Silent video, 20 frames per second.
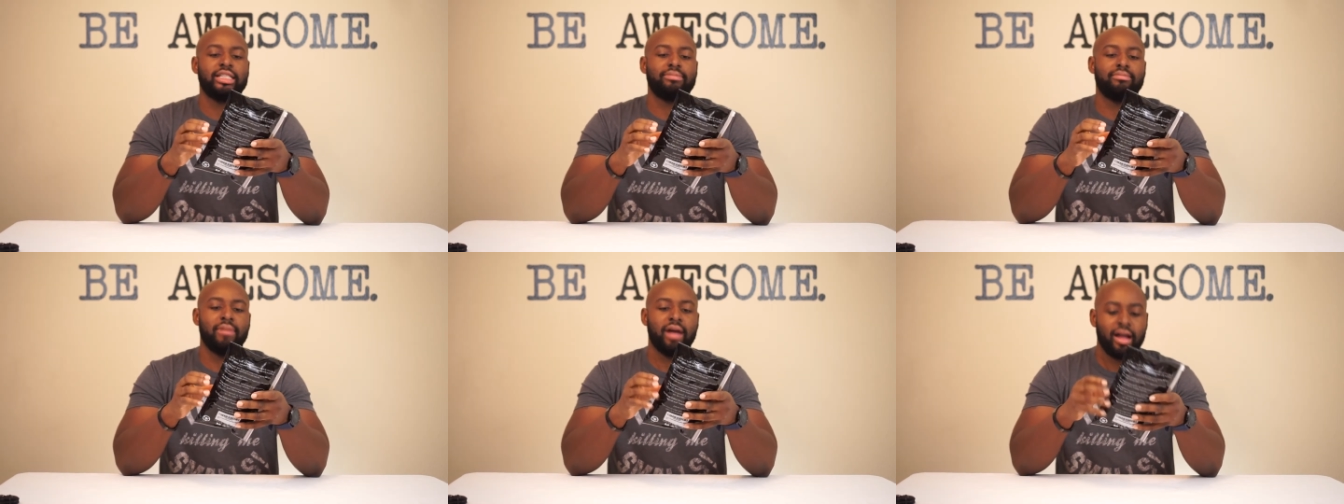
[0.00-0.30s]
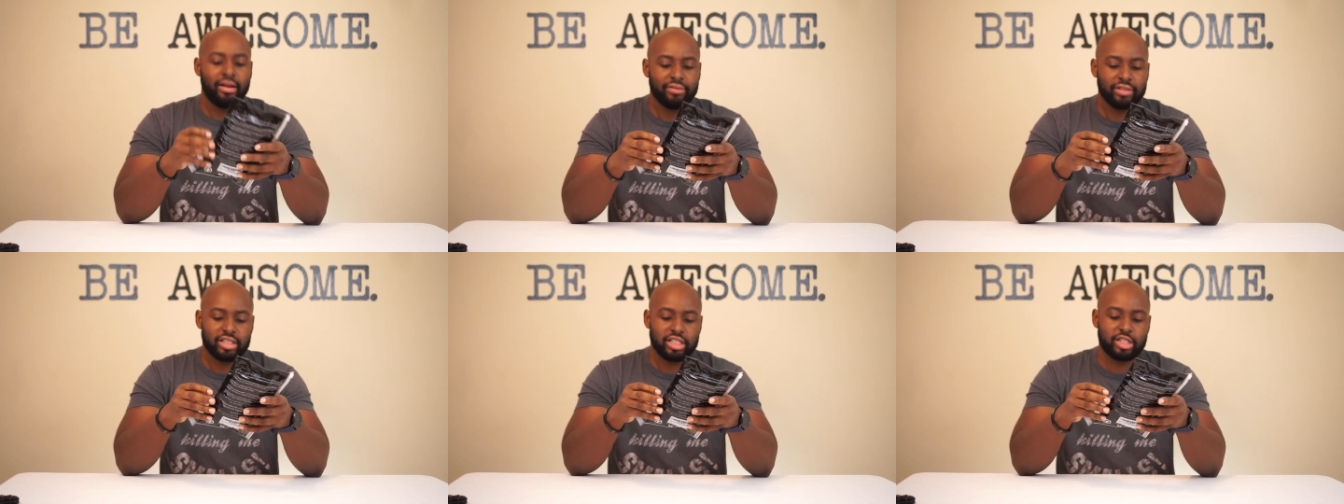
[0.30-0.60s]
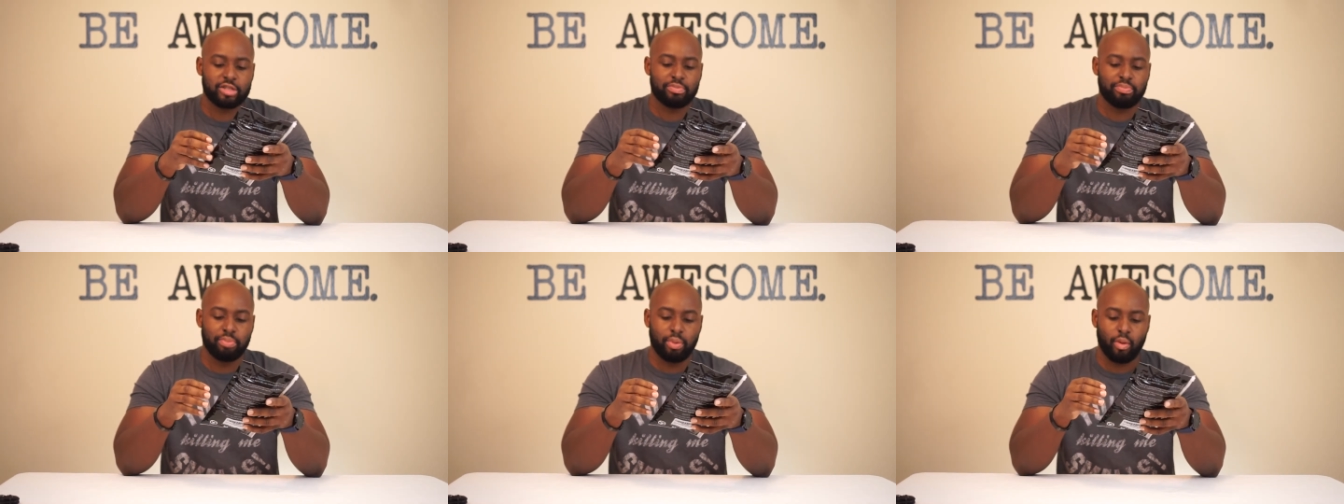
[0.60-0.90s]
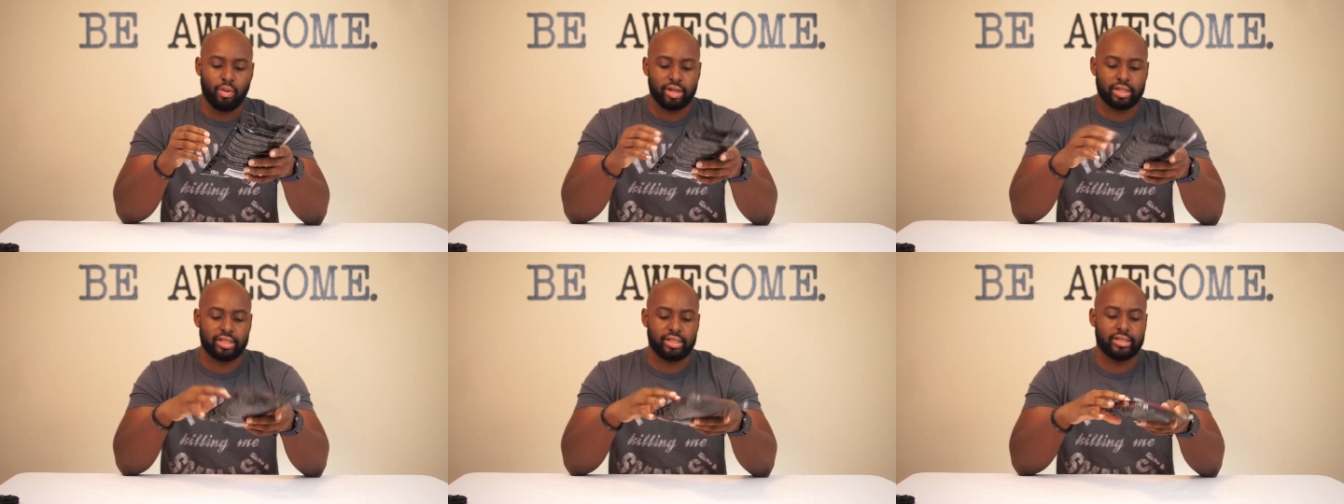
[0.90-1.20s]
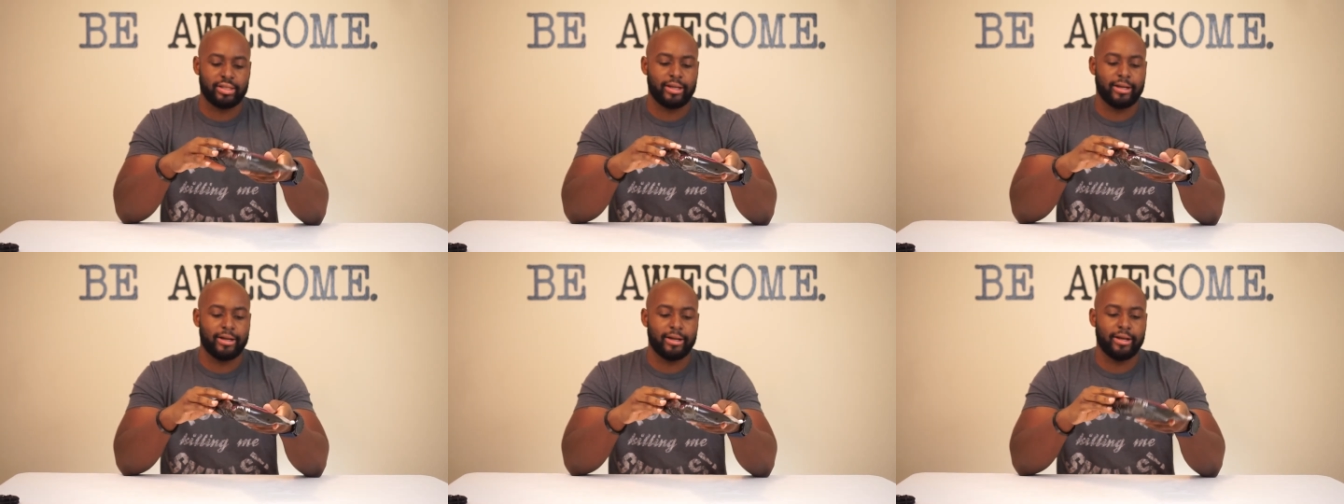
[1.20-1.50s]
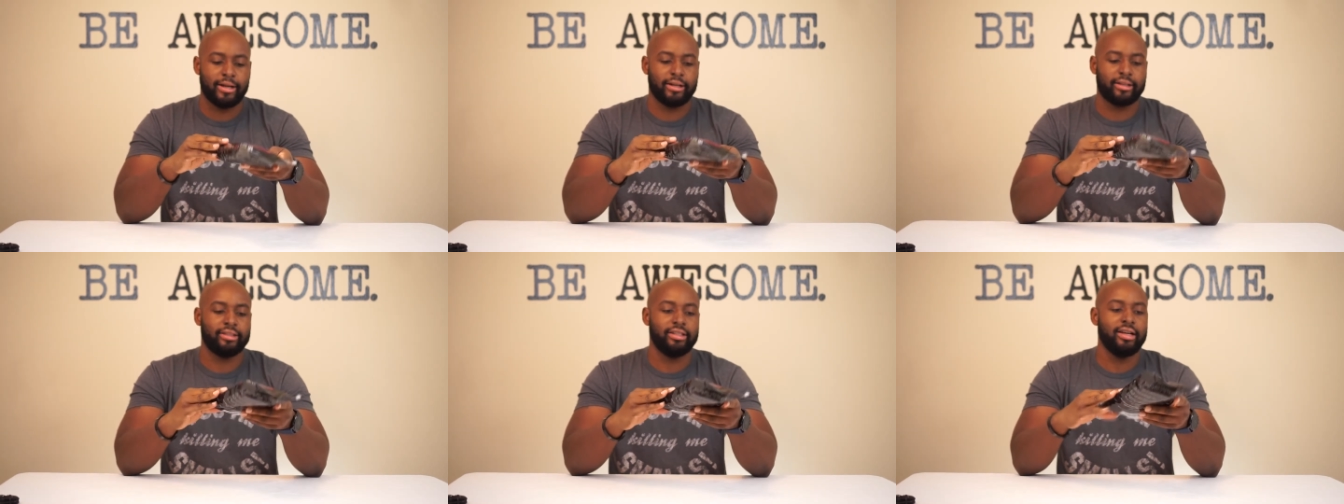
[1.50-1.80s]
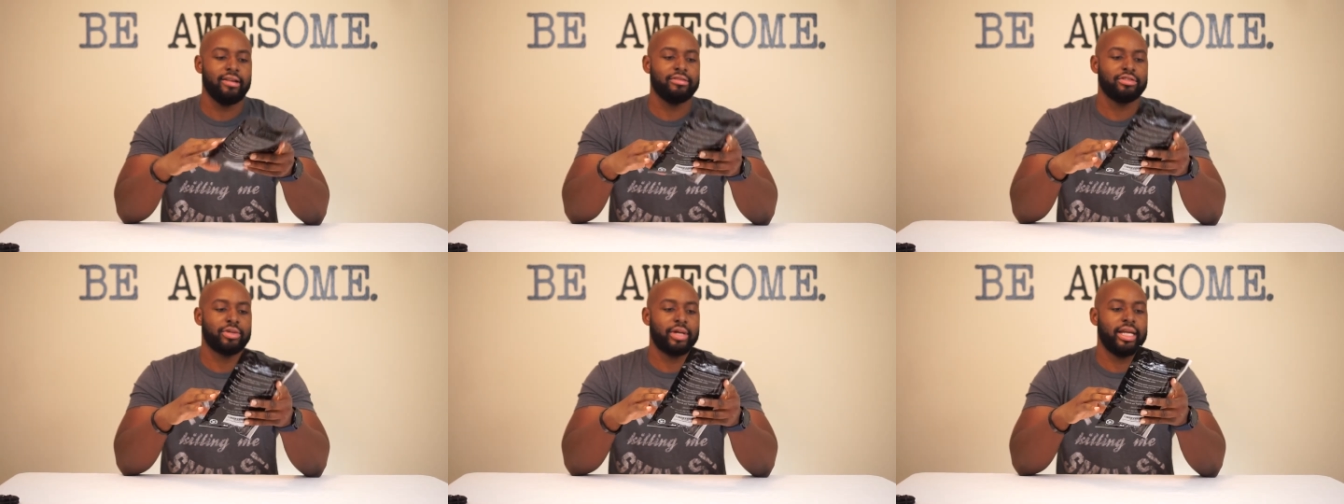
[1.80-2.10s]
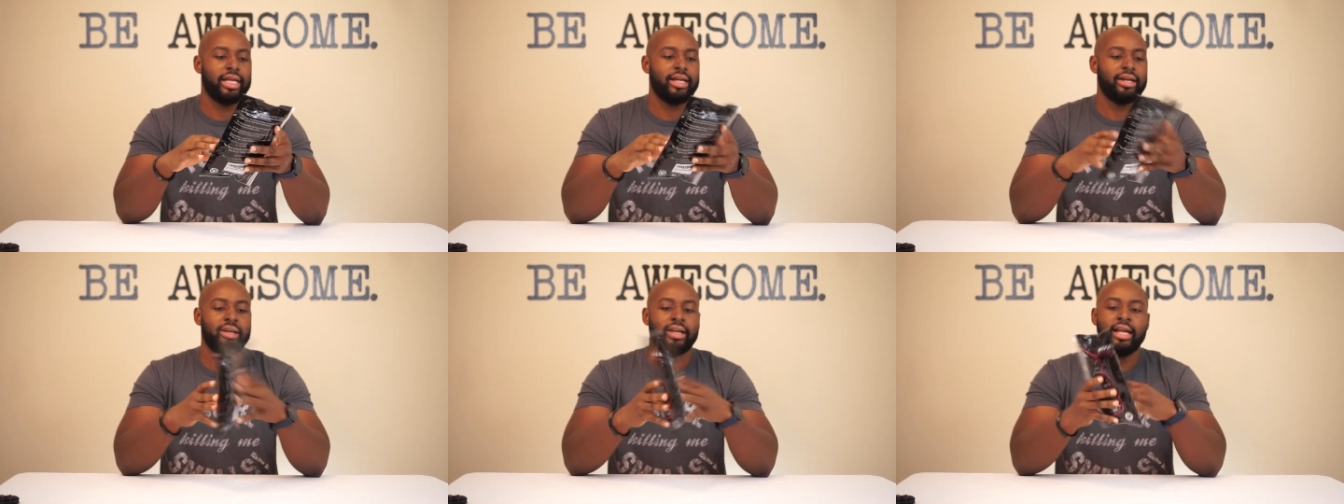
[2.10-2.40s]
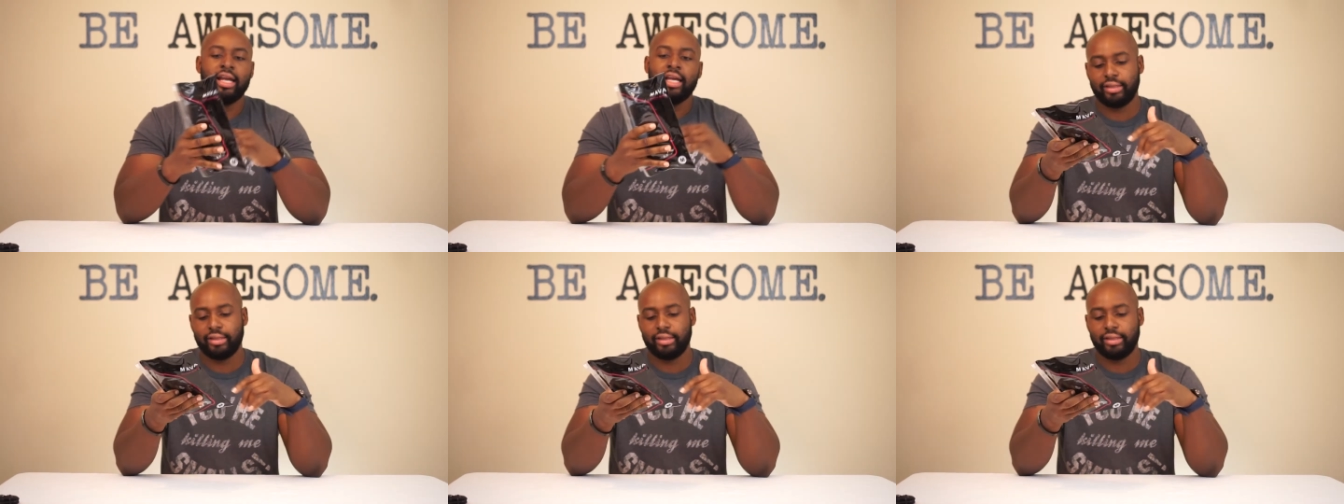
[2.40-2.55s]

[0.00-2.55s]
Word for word: Mava Sports uh, gloves right here.